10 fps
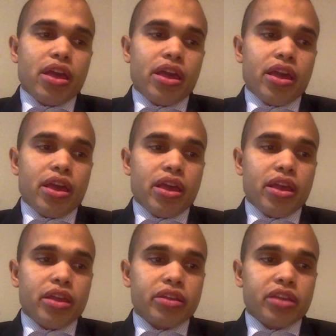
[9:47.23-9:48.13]

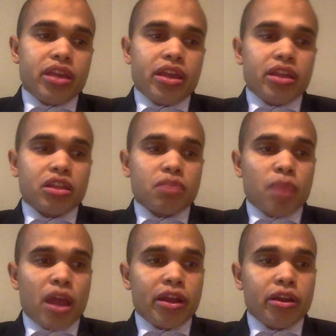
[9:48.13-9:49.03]
is
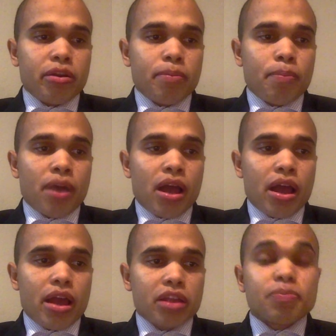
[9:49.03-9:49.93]
inspired
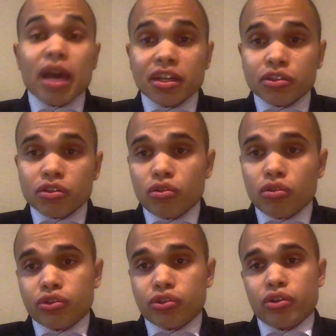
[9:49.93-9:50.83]
by Spanish
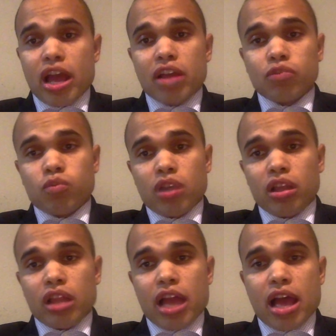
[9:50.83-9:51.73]
culture as
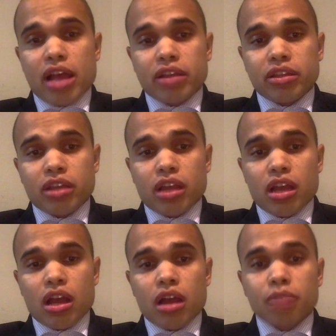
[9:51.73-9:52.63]
well as
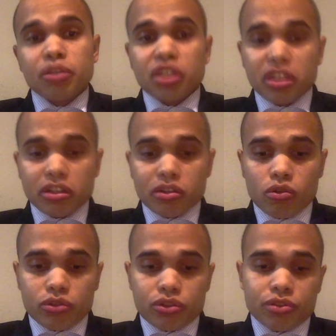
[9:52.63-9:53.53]
Mexica
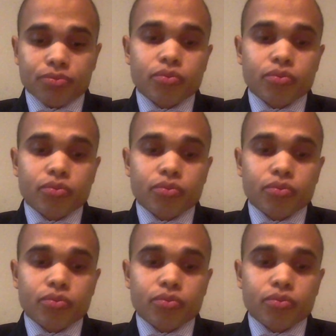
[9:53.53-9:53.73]
culture.